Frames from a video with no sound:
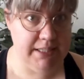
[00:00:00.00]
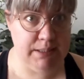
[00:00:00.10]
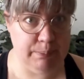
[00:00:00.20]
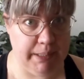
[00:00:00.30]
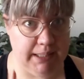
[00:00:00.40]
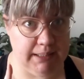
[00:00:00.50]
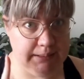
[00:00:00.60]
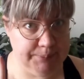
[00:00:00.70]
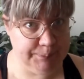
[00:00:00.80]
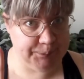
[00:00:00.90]

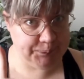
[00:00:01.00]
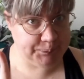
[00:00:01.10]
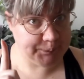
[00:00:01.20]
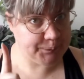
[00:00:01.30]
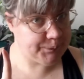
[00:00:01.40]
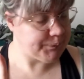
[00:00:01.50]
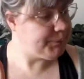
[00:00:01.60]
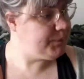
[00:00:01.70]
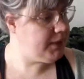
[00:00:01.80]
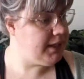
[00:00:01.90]
spin
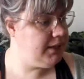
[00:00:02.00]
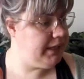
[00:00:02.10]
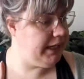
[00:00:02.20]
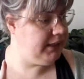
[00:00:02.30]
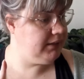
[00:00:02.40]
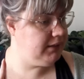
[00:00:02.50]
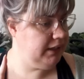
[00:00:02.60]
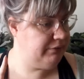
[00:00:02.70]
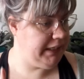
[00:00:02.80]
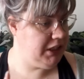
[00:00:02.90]
that
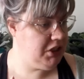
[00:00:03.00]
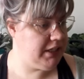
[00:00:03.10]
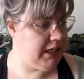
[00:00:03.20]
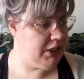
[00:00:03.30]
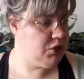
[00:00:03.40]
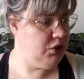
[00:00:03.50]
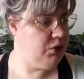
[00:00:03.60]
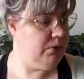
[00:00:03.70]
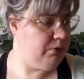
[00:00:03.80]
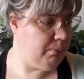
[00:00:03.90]
I finished that I showed
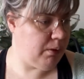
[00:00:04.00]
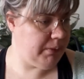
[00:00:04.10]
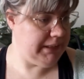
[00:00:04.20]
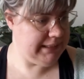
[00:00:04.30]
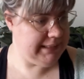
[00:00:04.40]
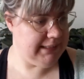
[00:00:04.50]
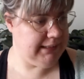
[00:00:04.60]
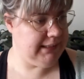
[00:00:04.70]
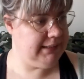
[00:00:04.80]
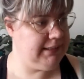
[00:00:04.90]
you on the bobbins
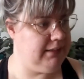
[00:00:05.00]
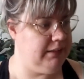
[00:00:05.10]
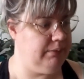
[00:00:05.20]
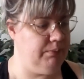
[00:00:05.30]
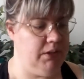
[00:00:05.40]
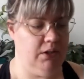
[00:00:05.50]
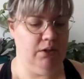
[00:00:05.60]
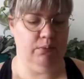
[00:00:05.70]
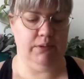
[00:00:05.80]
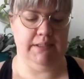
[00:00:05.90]
last time
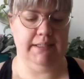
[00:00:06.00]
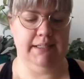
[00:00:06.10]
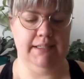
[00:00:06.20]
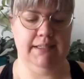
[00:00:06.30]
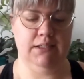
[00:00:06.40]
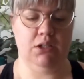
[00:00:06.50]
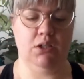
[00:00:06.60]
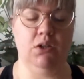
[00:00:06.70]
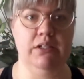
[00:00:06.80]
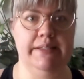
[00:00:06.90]
was this
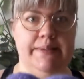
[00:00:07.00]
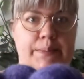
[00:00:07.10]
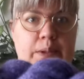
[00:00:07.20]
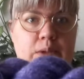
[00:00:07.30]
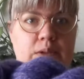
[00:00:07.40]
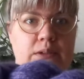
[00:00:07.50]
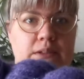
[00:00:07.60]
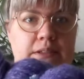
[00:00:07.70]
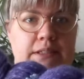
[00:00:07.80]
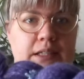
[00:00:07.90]

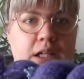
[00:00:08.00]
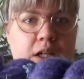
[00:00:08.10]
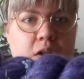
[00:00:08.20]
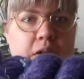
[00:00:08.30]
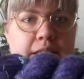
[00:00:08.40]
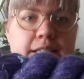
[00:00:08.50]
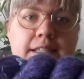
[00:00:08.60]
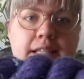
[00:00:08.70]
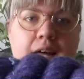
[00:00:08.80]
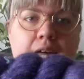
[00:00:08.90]
Cotswold. Look at
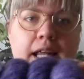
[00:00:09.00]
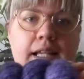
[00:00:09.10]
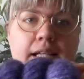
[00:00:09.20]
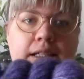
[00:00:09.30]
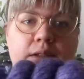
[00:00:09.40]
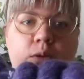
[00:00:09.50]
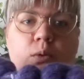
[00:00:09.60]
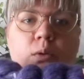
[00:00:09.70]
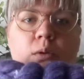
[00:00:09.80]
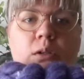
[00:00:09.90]
this color.
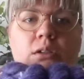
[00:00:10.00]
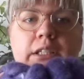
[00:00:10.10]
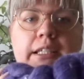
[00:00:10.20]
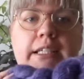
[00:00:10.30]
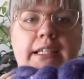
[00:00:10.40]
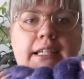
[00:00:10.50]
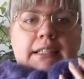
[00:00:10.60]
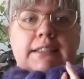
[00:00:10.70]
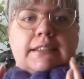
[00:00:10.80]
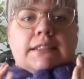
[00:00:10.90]
Oh
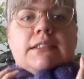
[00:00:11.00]
yes.